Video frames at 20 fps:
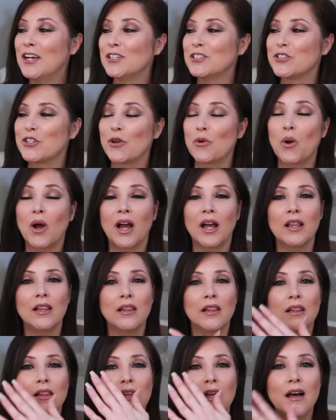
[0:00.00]
So I
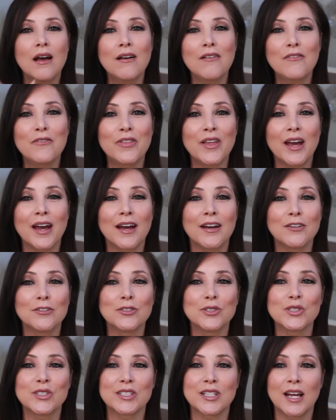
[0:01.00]
love the
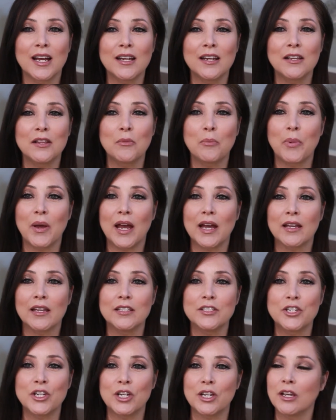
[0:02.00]
outside of the
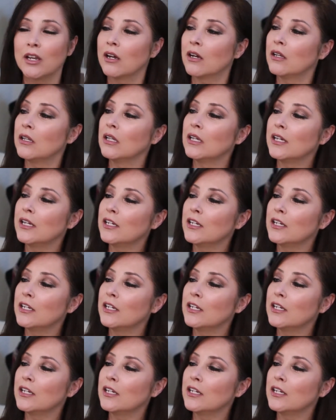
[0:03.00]
packaging, y'all.